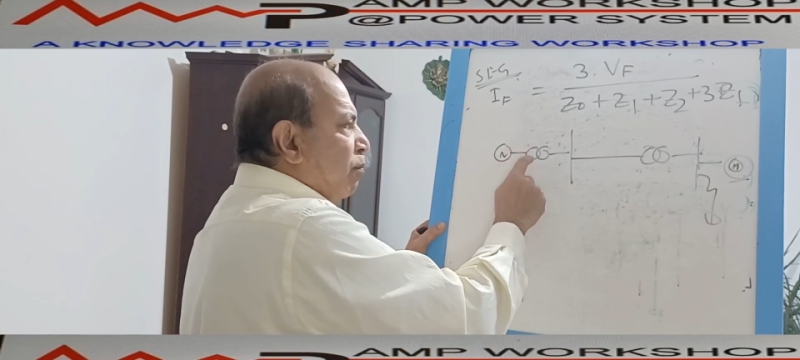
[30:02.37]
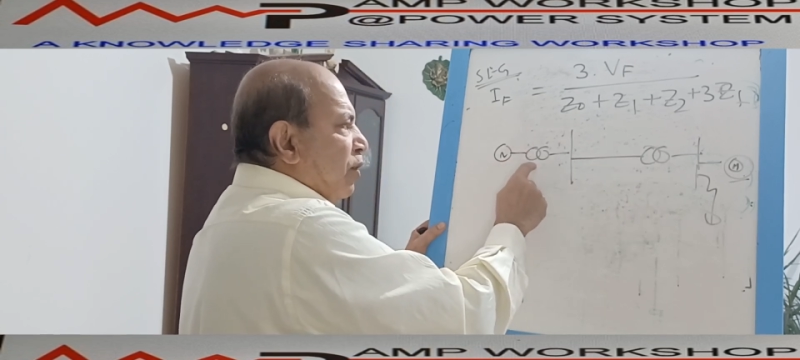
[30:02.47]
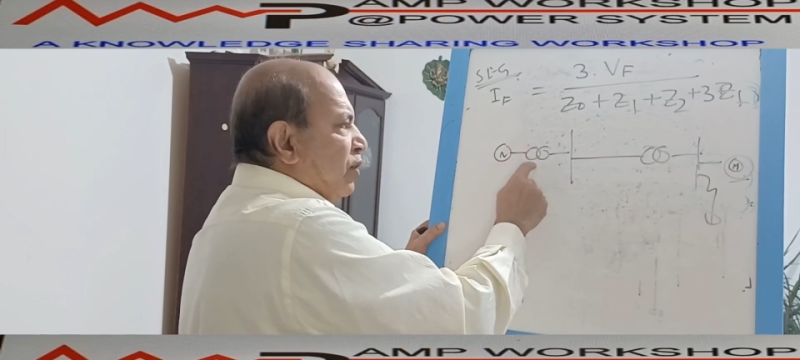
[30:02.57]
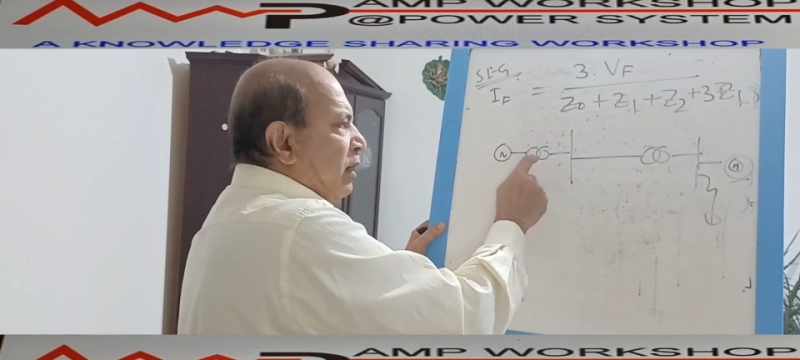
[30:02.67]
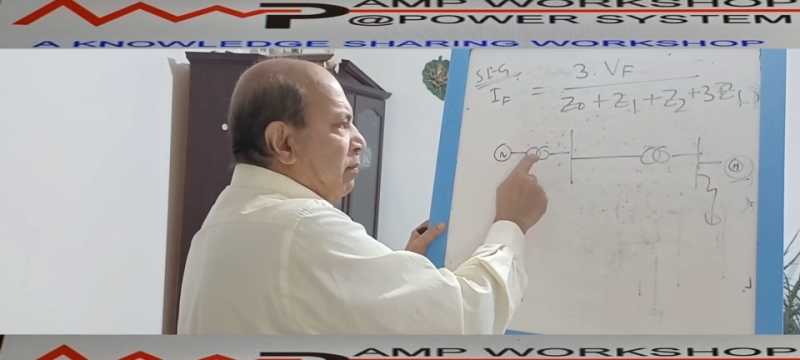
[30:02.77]

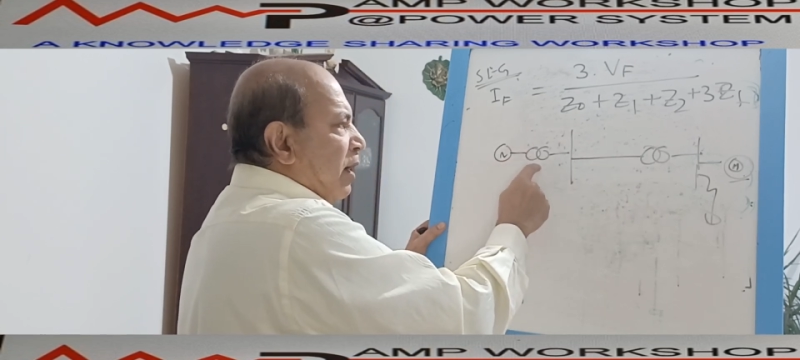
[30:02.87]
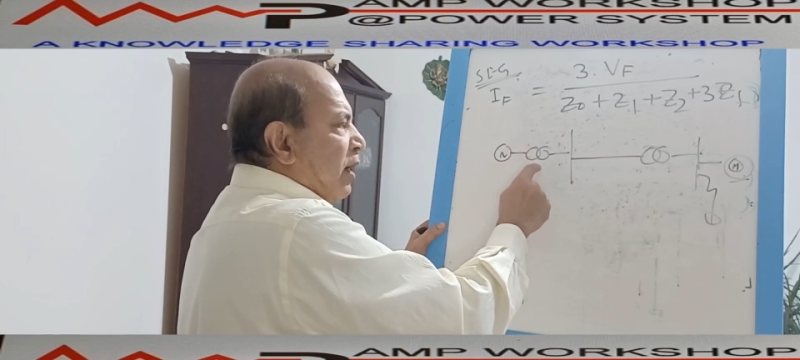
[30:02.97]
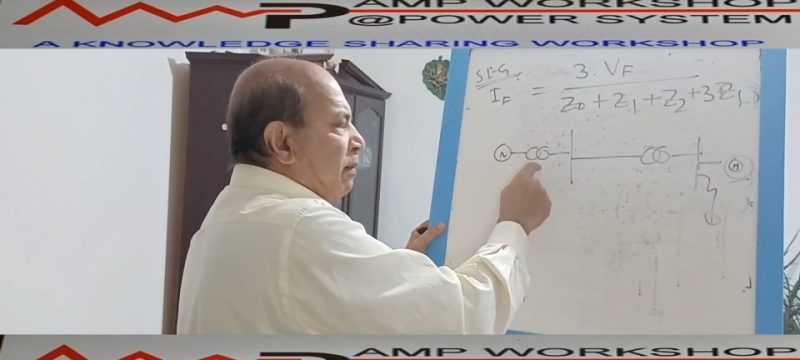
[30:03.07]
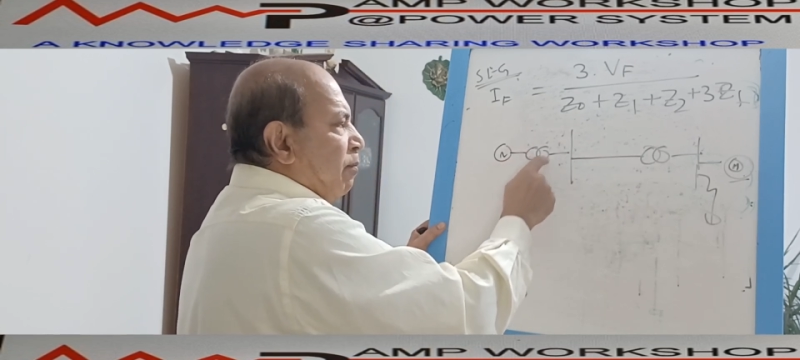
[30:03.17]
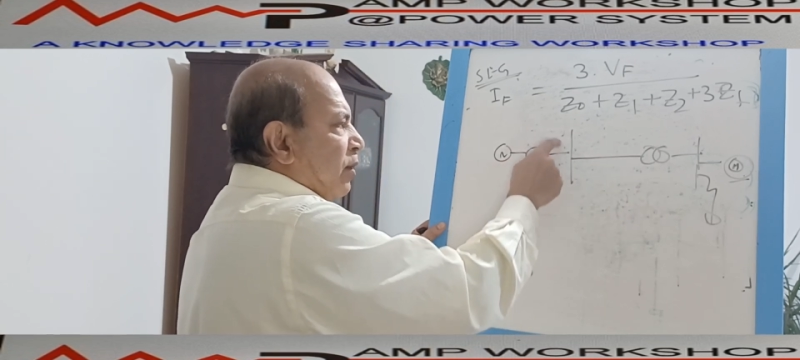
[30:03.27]
positive,
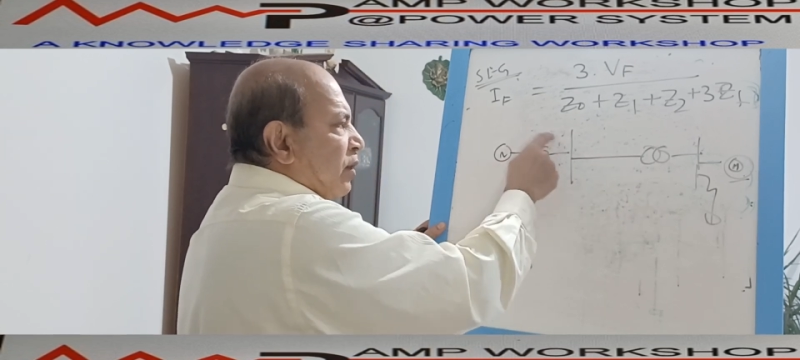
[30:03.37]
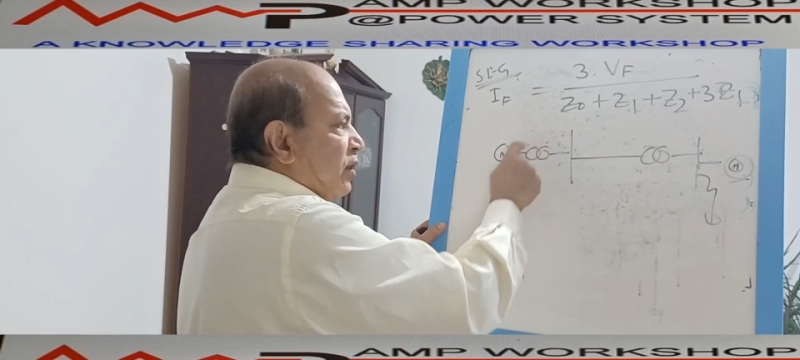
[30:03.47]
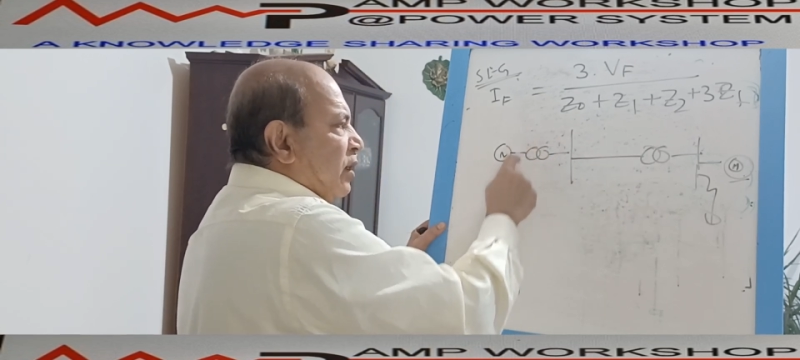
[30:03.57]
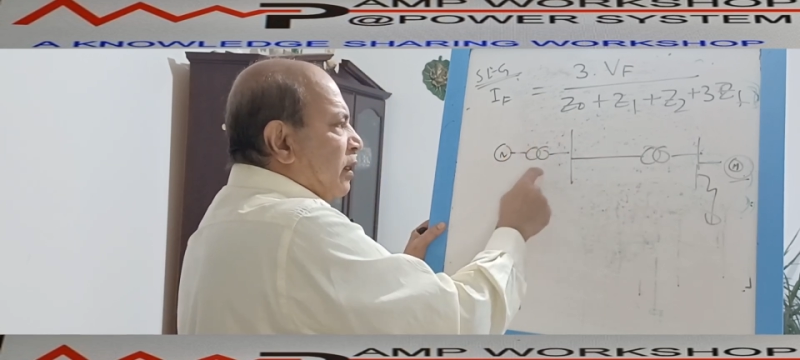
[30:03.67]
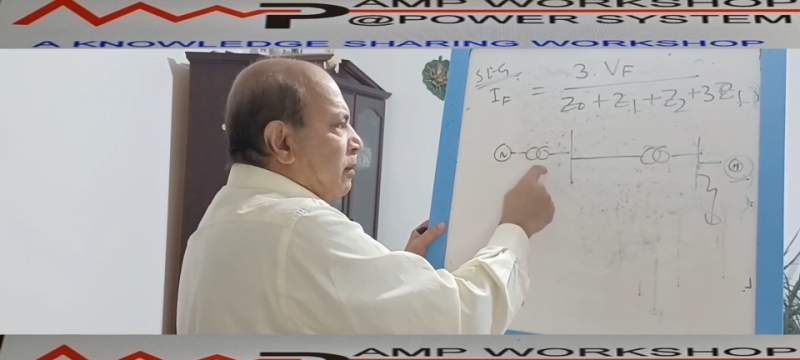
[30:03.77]
negative for this
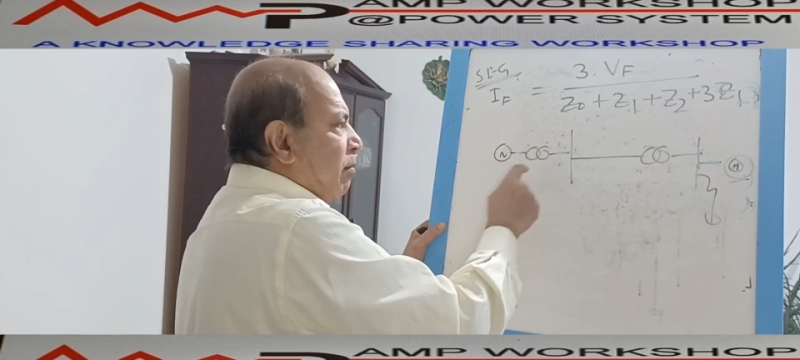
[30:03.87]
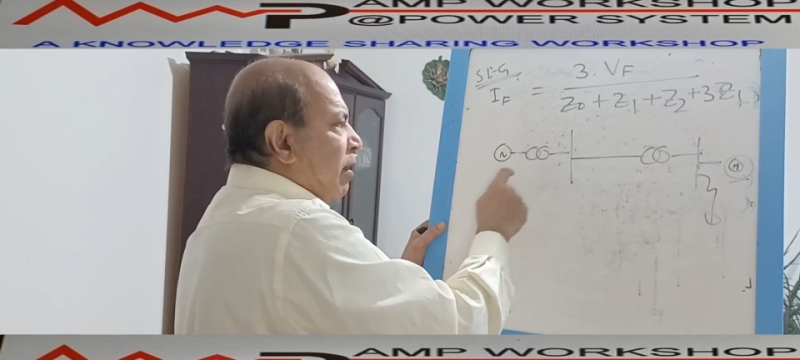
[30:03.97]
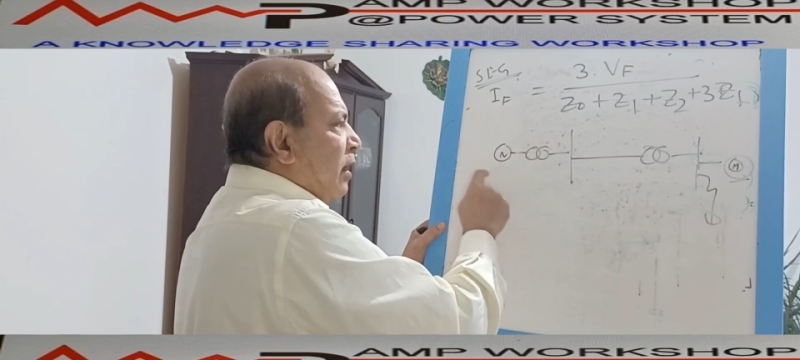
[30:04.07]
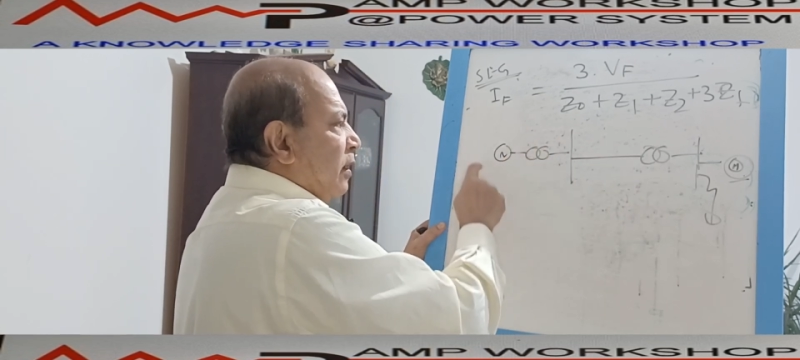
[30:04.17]
transformer.